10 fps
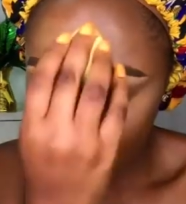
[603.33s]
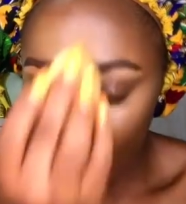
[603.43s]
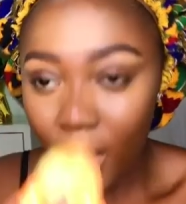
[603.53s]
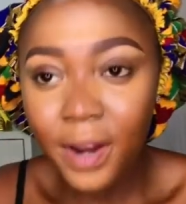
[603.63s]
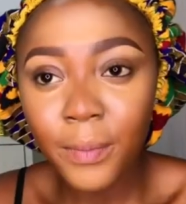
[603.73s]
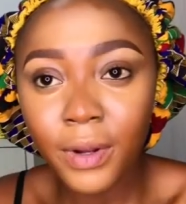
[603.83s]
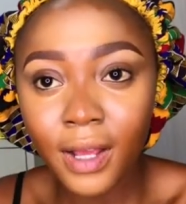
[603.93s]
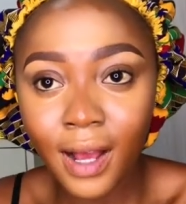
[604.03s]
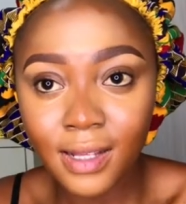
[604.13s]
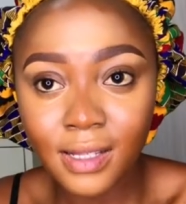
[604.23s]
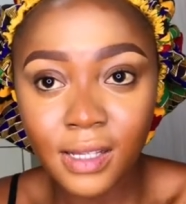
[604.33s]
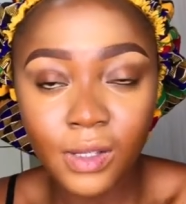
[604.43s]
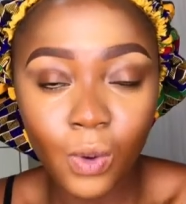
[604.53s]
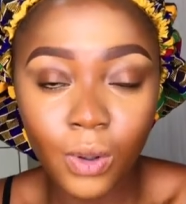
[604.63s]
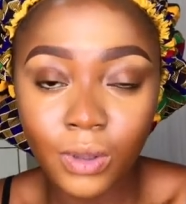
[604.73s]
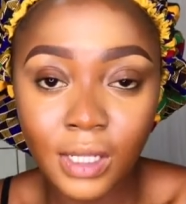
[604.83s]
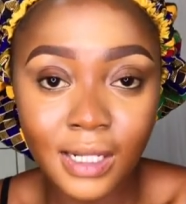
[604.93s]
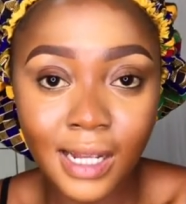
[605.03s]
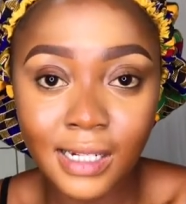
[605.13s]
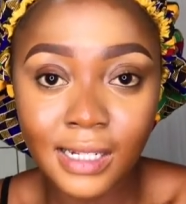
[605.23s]
or anybody has his or her own thing
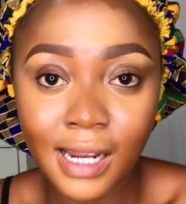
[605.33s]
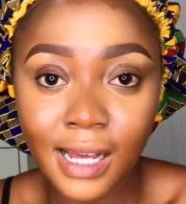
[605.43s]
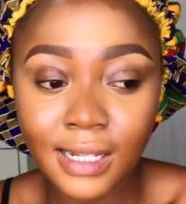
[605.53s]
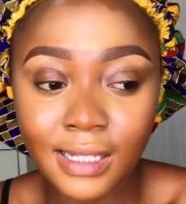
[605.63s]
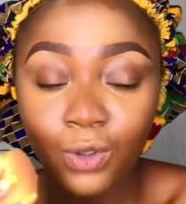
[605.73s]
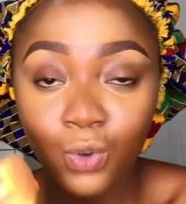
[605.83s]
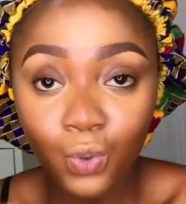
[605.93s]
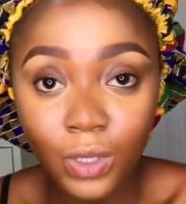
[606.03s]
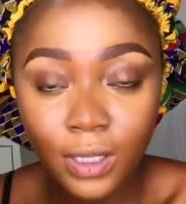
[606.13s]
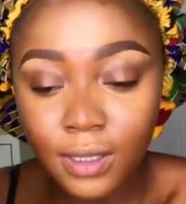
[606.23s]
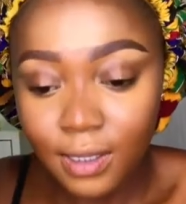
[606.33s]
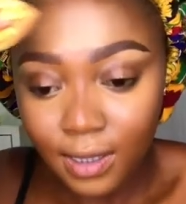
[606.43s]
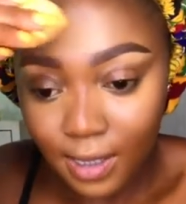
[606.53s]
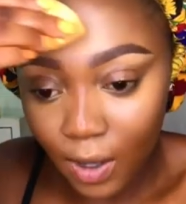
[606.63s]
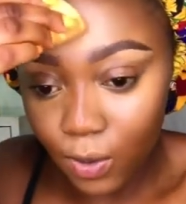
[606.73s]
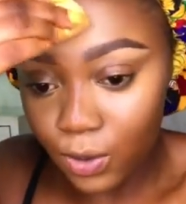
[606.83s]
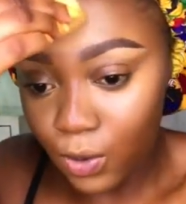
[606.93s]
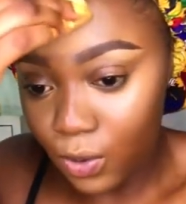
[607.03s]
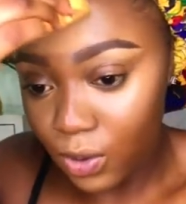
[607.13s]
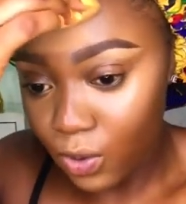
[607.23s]
that she likes doing. That was
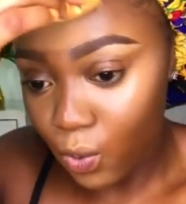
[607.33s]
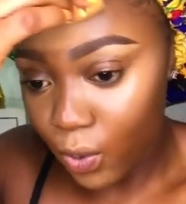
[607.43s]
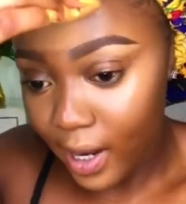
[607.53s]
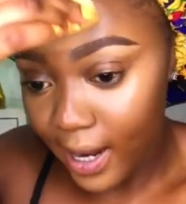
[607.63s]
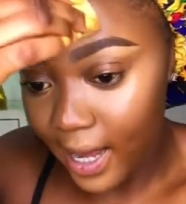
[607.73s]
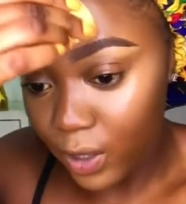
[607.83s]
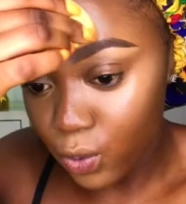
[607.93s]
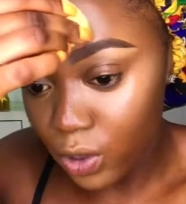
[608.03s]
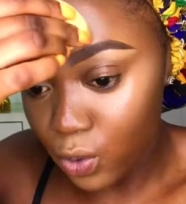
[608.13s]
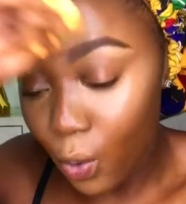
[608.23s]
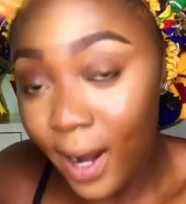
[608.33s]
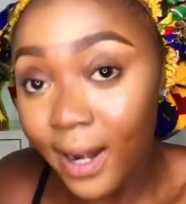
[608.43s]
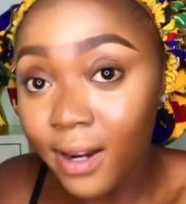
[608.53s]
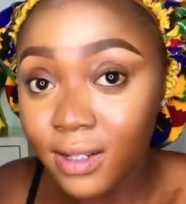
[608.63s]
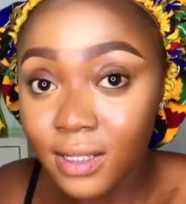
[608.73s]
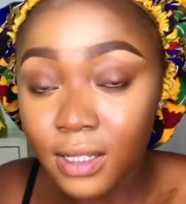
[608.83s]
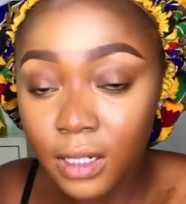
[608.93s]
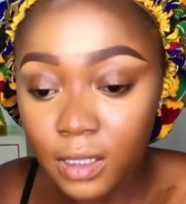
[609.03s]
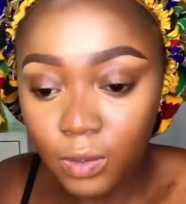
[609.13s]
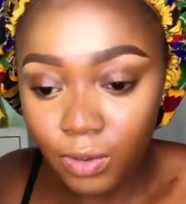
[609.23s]
not what I like doing, though I learned it a
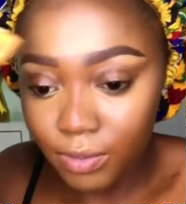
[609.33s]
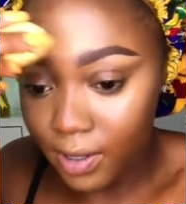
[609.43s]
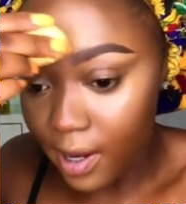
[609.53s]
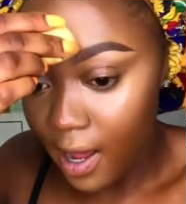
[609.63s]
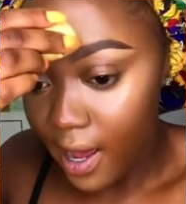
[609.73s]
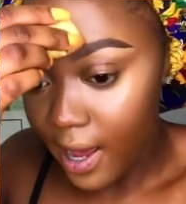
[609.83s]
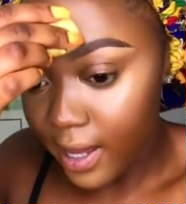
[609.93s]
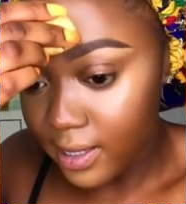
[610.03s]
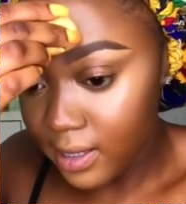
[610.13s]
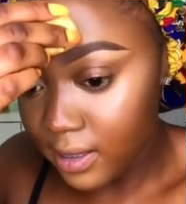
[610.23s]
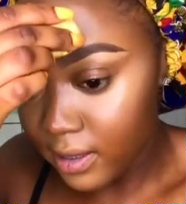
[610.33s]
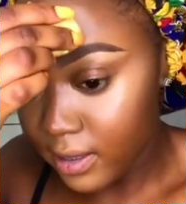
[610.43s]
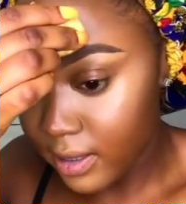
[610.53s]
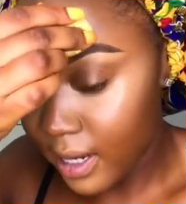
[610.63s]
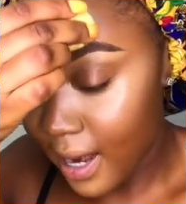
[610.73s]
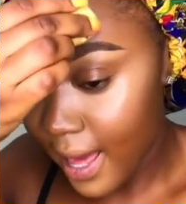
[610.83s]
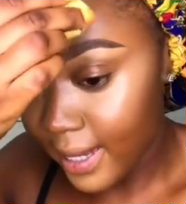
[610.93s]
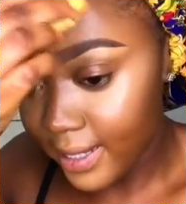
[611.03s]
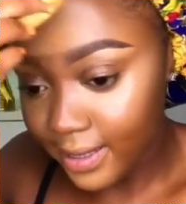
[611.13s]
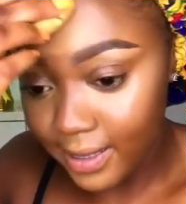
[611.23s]
little bit, but I didn't
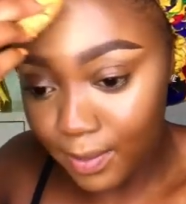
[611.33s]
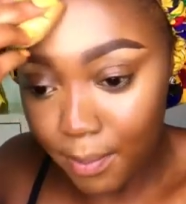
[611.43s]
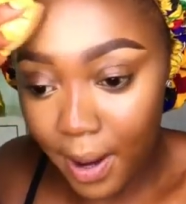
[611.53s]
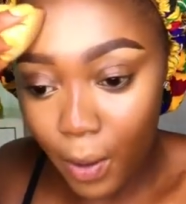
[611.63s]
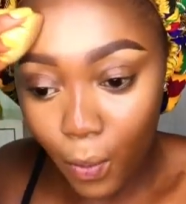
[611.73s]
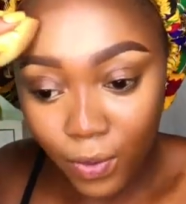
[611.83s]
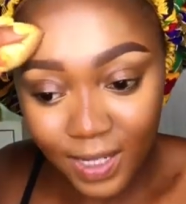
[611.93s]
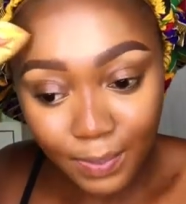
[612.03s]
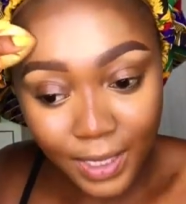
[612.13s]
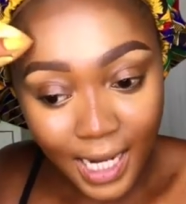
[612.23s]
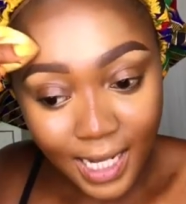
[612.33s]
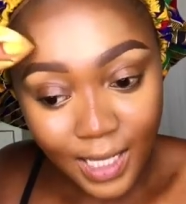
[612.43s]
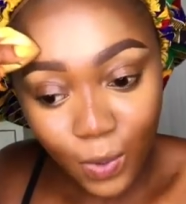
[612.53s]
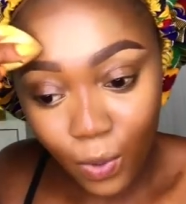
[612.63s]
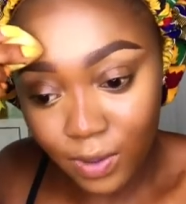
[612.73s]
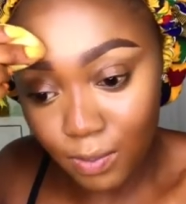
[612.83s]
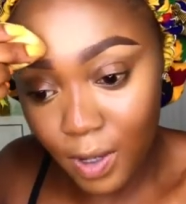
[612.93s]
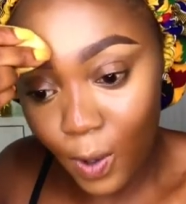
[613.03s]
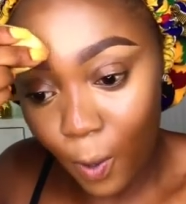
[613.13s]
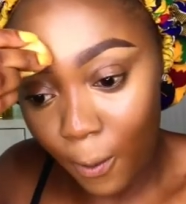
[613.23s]
like it. My own specialty was
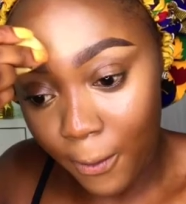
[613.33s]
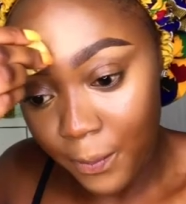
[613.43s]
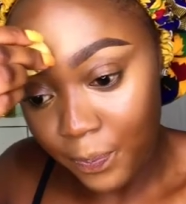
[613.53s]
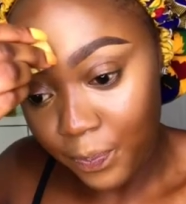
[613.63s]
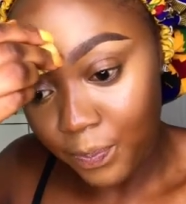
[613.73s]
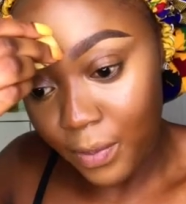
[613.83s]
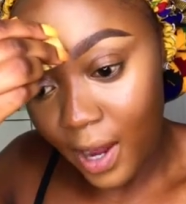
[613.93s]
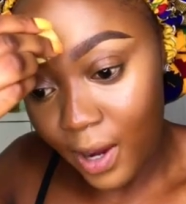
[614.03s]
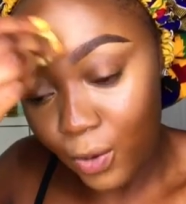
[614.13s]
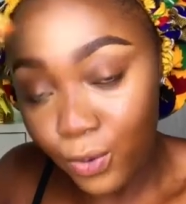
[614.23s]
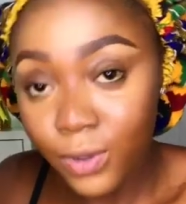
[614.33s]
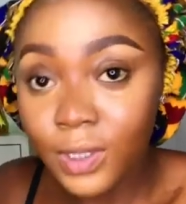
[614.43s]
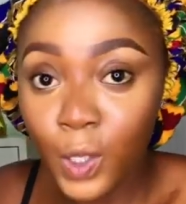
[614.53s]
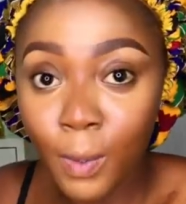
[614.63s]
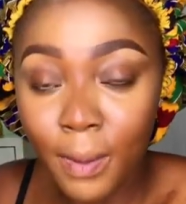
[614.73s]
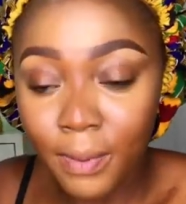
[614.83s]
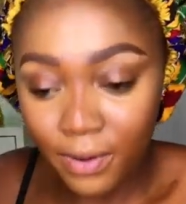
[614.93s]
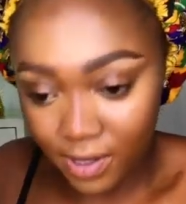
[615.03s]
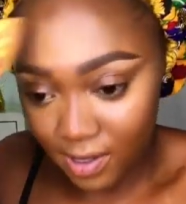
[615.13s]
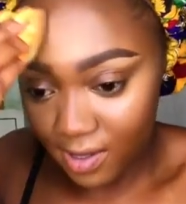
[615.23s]
makeup, but I couldn't tell my
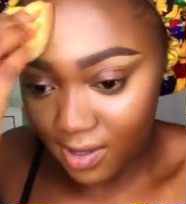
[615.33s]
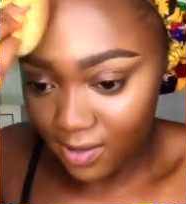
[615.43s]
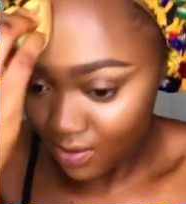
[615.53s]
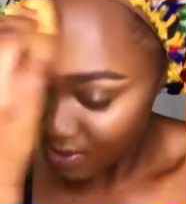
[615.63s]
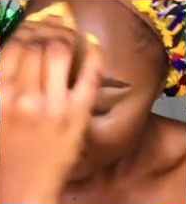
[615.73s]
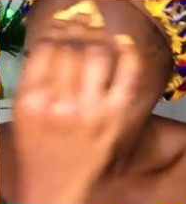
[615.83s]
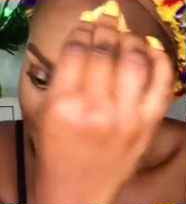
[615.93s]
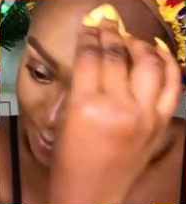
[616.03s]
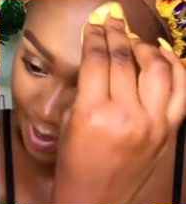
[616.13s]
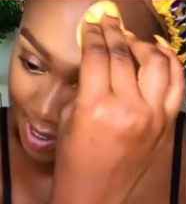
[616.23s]
parents, okay,